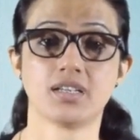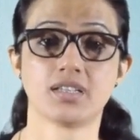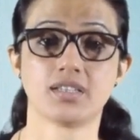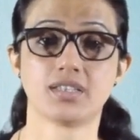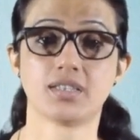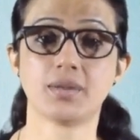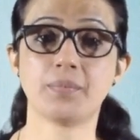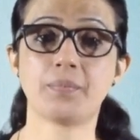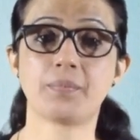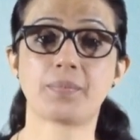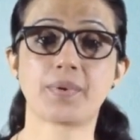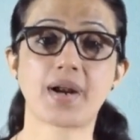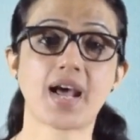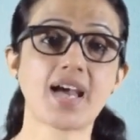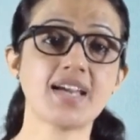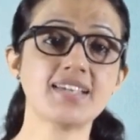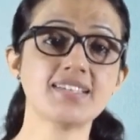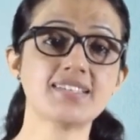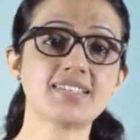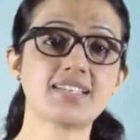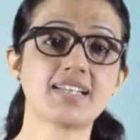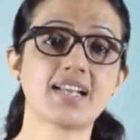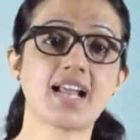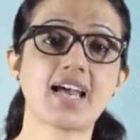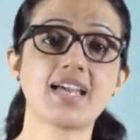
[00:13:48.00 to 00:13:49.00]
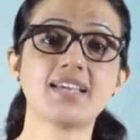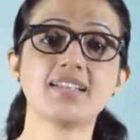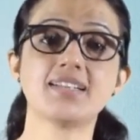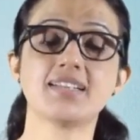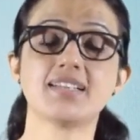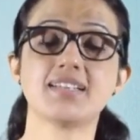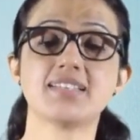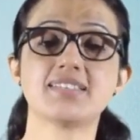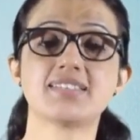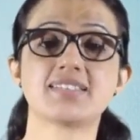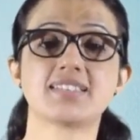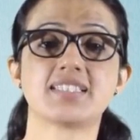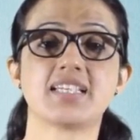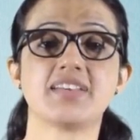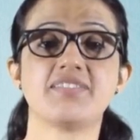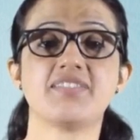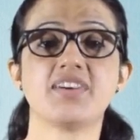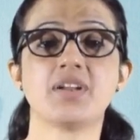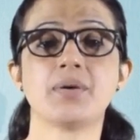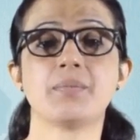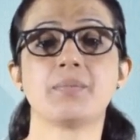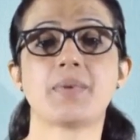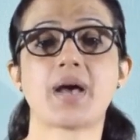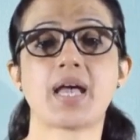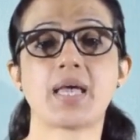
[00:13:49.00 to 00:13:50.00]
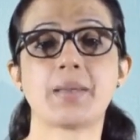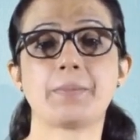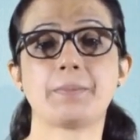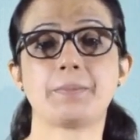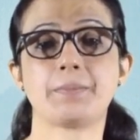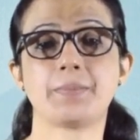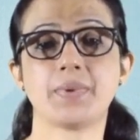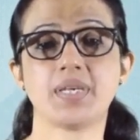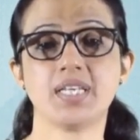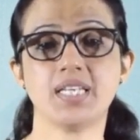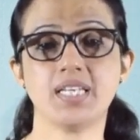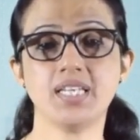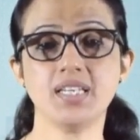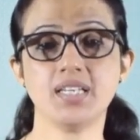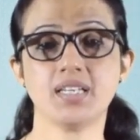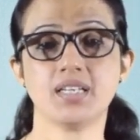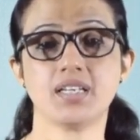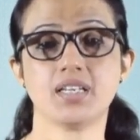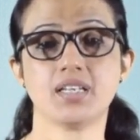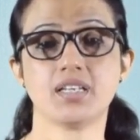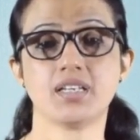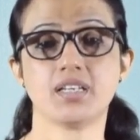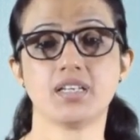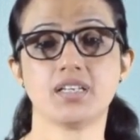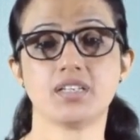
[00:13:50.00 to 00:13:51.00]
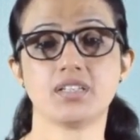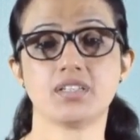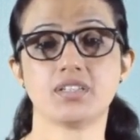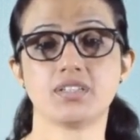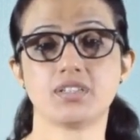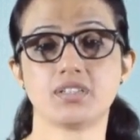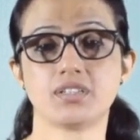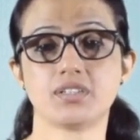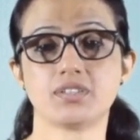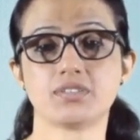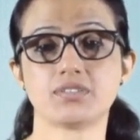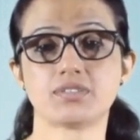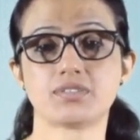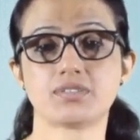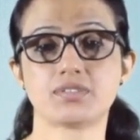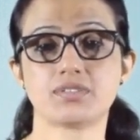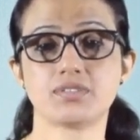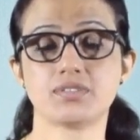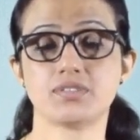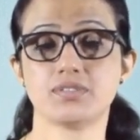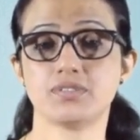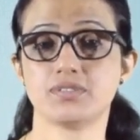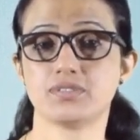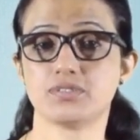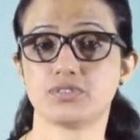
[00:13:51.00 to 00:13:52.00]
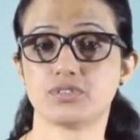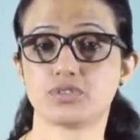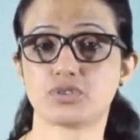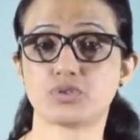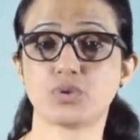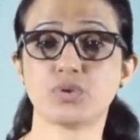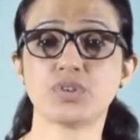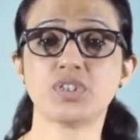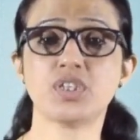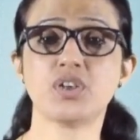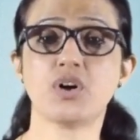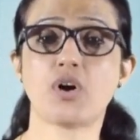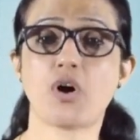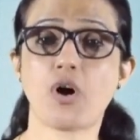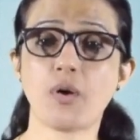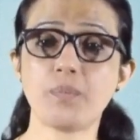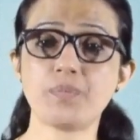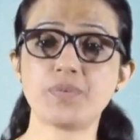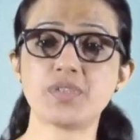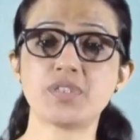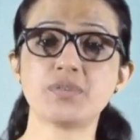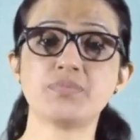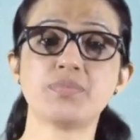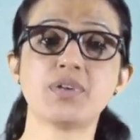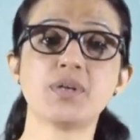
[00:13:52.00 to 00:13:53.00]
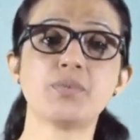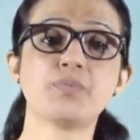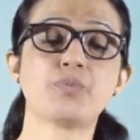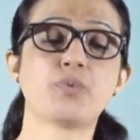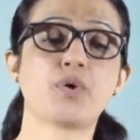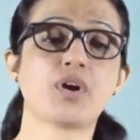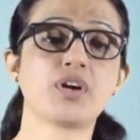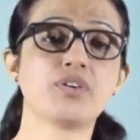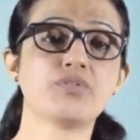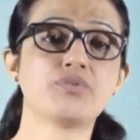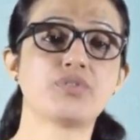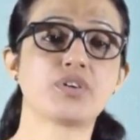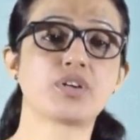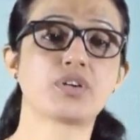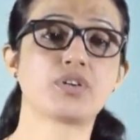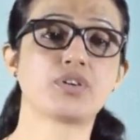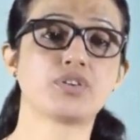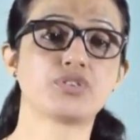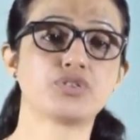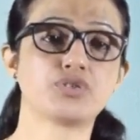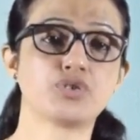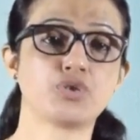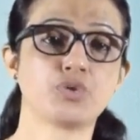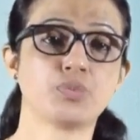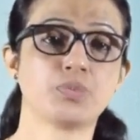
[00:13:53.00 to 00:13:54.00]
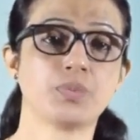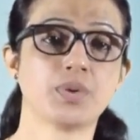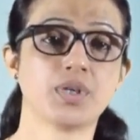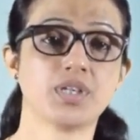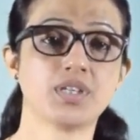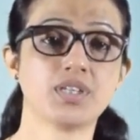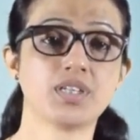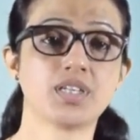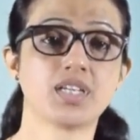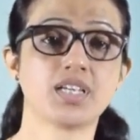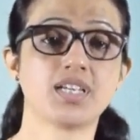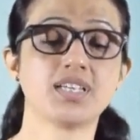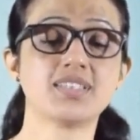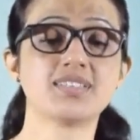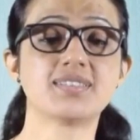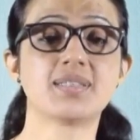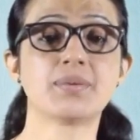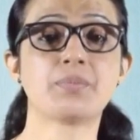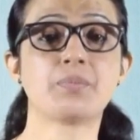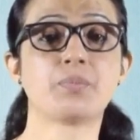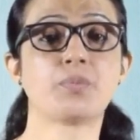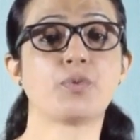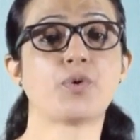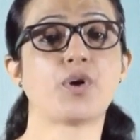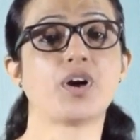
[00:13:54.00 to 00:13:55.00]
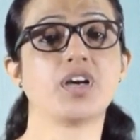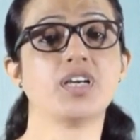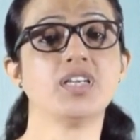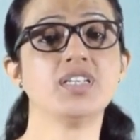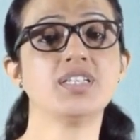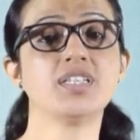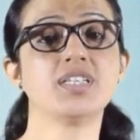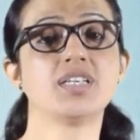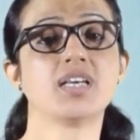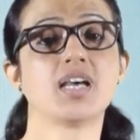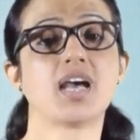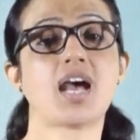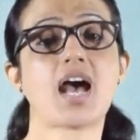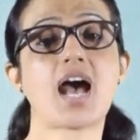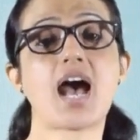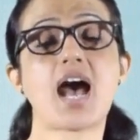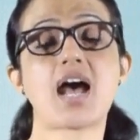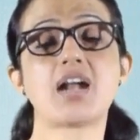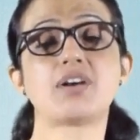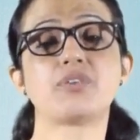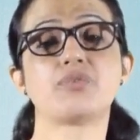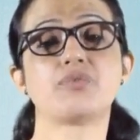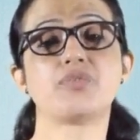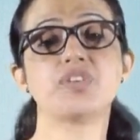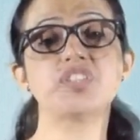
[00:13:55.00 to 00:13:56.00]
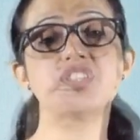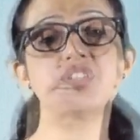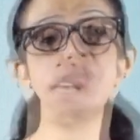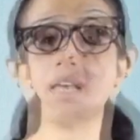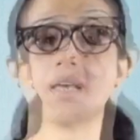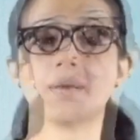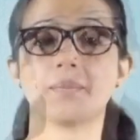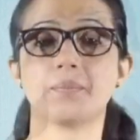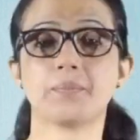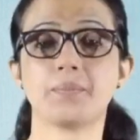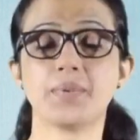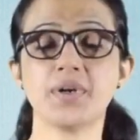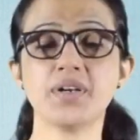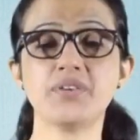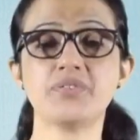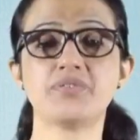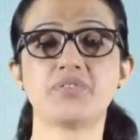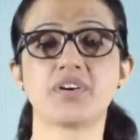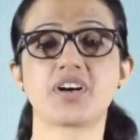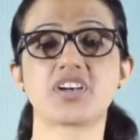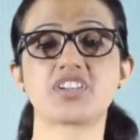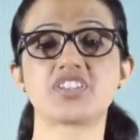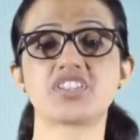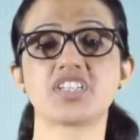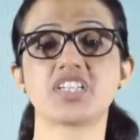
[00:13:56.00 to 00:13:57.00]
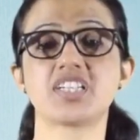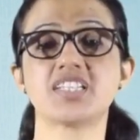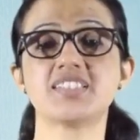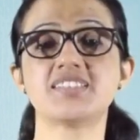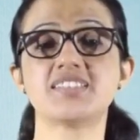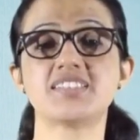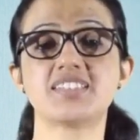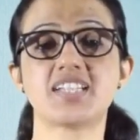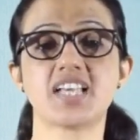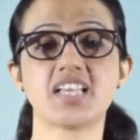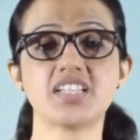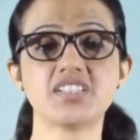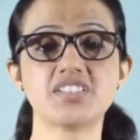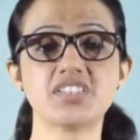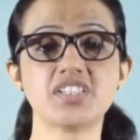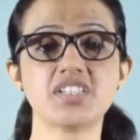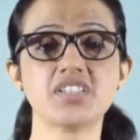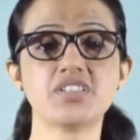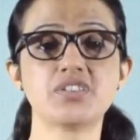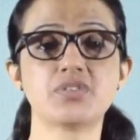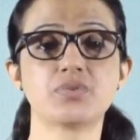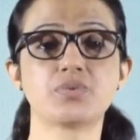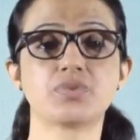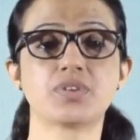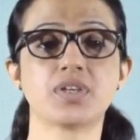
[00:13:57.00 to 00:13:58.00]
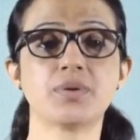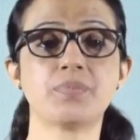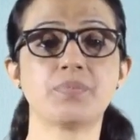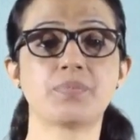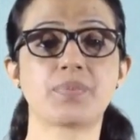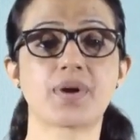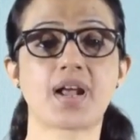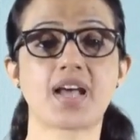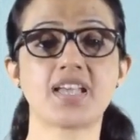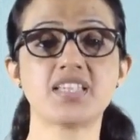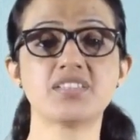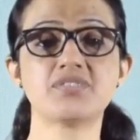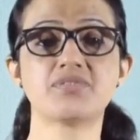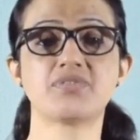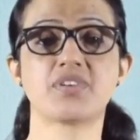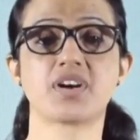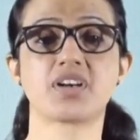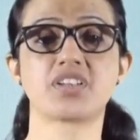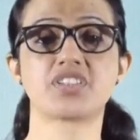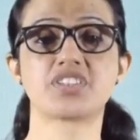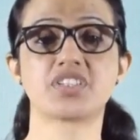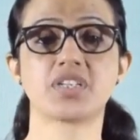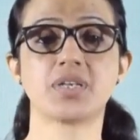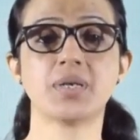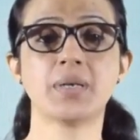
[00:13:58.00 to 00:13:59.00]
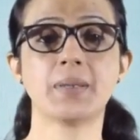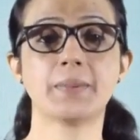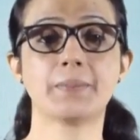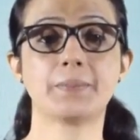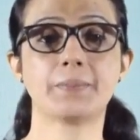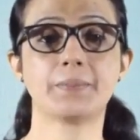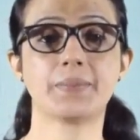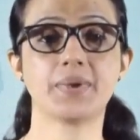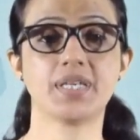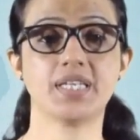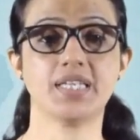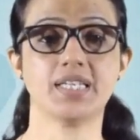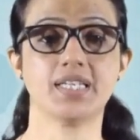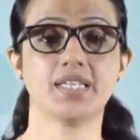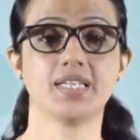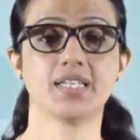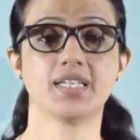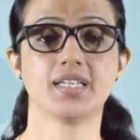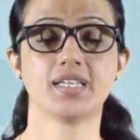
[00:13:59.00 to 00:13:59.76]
The price line is given by P. So the optimal point for consumer is the point at which bid function is tangent to the price function P.